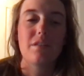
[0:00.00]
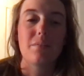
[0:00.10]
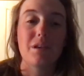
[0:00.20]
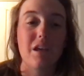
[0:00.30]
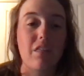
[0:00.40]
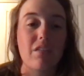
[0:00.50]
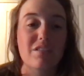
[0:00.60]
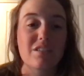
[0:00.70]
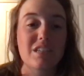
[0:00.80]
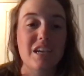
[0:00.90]
Play
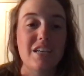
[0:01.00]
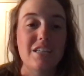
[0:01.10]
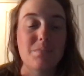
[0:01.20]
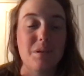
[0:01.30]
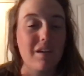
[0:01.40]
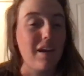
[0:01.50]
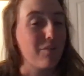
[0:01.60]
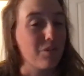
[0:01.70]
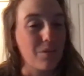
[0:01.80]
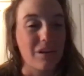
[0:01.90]
Thursdays, but
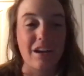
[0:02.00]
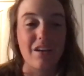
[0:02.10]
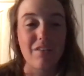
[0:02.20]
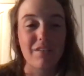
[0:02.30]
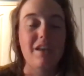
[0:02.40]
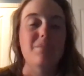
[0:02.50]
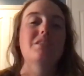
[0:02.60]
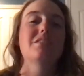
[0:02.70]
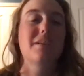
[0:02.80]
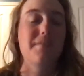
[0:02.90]
after working golf camp
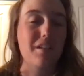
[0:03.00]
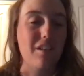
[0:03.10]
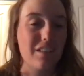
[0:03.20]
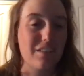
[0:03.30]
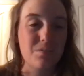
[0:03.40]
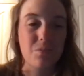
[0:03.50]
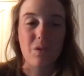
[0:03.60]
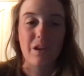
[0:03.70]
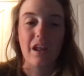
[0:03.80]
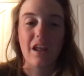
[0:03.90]
since 7 o'clock this
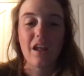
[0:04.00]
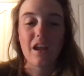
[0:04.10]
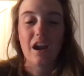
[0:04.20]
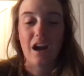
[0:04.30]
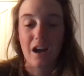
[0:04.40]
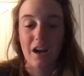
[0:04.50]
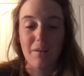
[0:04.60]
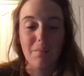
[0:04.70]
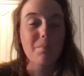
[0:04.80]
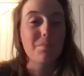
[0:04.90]
morning, I
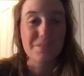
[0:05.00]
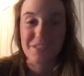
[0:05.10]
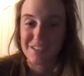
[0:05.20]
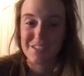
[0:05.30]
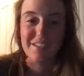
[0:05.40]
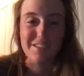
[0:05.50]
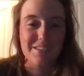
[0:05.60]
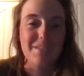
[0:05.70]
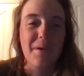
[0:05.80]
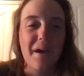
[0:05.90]
am just, this
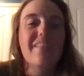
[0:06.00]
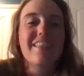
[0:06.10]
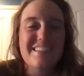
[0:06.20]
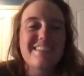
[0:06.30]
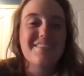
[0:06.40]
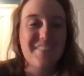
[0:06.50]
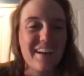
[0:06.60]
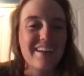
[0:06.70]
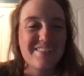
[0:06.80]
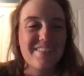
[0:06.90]
is
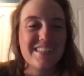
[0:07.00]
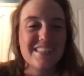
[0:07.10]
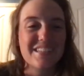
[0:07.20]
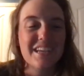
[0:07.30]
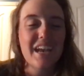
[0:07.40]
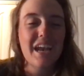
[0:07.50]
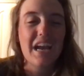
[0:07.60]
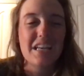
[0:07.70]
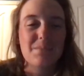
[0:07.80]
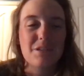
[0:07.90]
about as
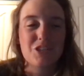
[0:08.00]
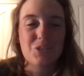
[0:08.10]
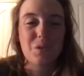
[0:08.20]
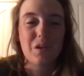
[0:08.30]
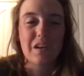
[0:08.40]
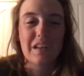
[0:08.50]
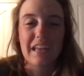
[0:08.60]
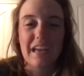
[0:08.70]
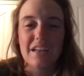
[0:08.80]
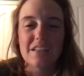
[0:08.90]
much as we are going to
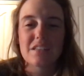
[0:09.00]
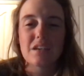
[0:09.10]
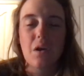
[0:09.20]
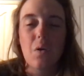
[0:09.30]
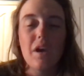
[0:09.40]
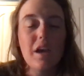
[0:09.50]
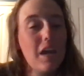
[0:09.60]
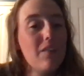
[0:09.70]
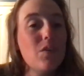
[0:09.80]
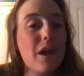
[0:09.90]
get. So
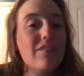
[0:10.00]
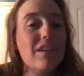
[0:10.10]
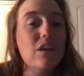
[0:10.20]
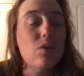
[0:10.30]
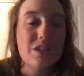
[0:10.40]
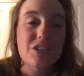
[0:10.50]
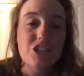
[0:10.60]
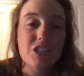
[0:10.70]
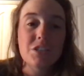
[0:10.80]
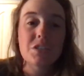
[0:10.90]
if you have any
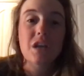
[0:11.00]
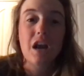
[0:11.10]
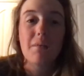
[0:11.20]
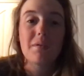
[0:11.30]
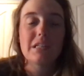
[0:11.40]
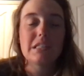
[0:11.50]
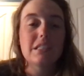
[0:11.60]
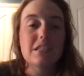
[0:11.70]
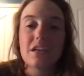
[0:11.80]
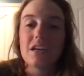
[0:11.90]
questions,
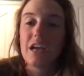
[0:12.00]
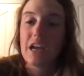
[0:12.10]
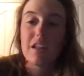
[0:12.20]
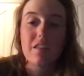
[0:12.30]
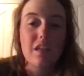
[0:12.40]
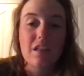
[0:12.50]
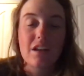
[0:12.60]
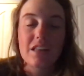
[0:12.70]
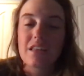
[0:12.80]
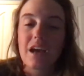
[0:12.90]
comments, anything
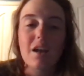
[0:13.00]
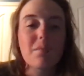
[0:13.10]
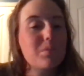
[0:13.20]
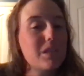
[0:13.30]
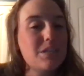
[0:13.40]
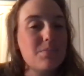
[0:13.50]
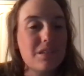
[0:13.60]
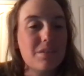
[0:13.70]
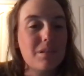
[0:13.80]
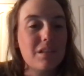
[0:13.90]
like that, please put
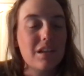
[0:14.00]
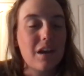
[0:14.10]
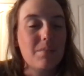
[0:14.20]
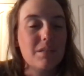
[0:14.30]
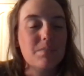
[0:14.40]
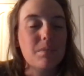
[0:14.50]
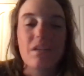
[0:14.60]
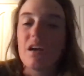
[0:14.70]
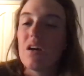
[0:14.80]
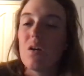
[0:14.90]
them in the comments
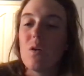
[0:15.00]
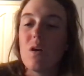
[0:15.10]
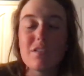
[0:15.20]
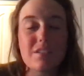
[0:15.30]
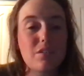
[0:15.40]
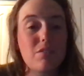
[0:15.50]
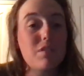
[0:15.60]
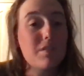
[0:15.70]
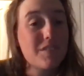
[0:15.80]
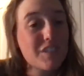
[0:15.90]
below. Also, if
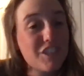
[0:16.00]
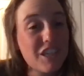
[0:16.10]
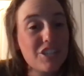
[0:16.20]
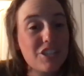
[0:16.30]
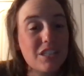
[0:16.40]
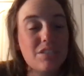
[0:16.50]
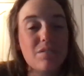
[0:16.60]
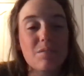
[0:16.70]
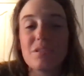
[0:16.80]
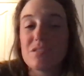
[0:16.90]
you have suggestions
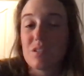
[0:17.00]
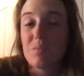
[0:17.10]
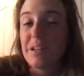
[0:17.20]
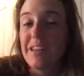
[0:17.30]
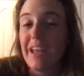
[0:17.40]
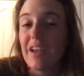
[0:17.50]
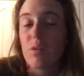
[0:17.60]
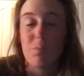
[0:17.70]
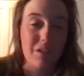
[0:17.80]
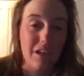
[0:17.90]
for Musical Monday
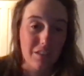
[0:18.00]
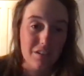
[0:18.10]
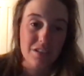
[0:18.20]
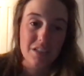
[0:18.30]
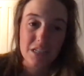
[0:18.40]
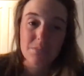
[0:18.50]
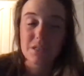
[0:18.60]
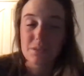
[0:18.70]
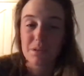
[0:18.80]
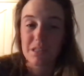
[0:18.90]
or Play Thursdays,
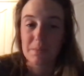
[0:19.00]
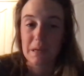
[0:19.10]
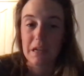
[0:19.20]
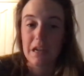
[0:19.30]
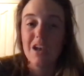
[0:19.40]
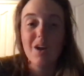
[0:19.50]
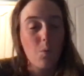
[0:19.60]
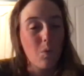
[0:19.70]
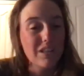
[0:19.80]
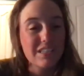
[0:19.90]
please put them in.
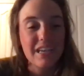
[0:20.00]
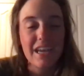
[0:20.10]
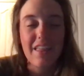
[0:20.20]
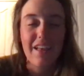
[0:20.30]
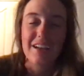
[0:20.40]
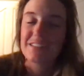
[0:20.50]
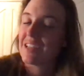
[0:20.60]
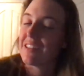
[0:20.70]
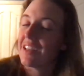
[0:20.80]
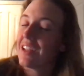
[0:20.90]
Once again, like I said,
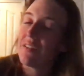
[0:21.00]
at the end